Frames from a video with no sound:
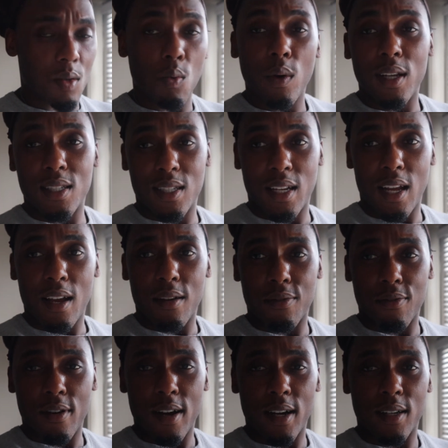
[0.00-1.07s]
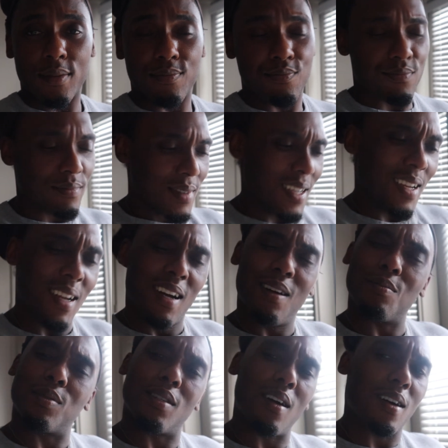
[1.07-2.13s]
wings in the air fryer.
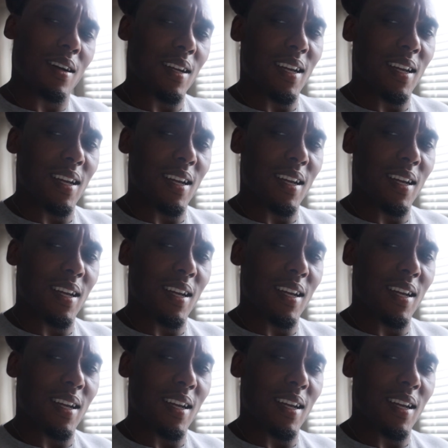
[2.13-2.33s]
I'm sorry,